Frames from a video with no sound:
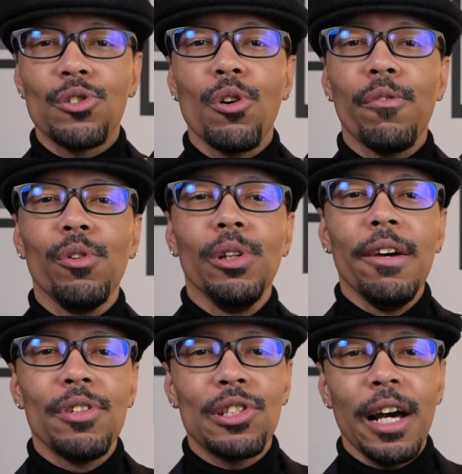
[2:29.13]
So if you
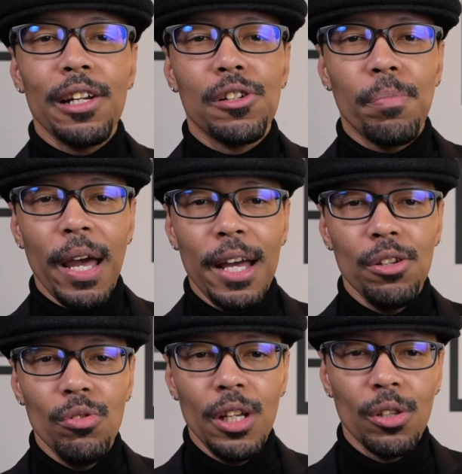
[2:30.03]
live inside of Japan,
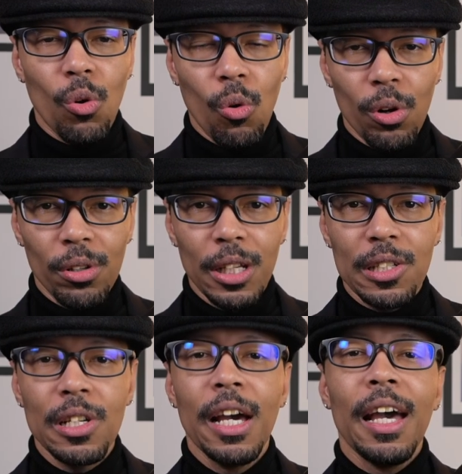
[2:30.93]
you need to order
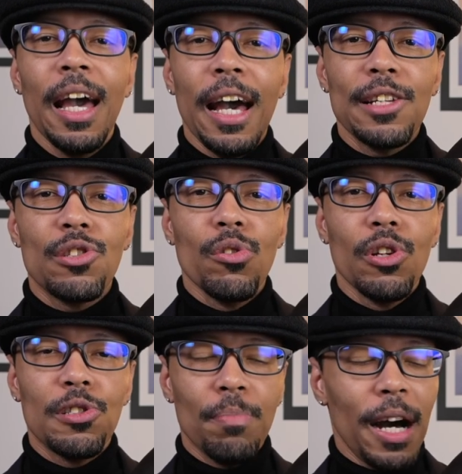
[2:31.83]
this as soon
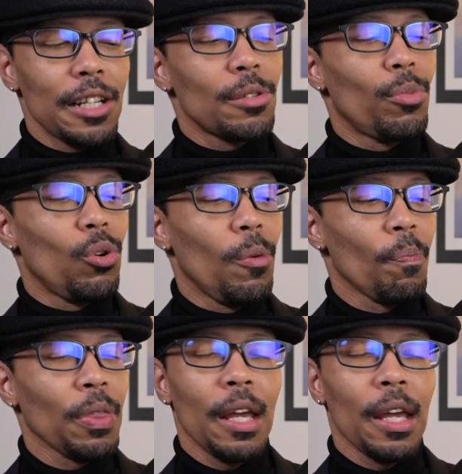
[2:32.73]
as possible,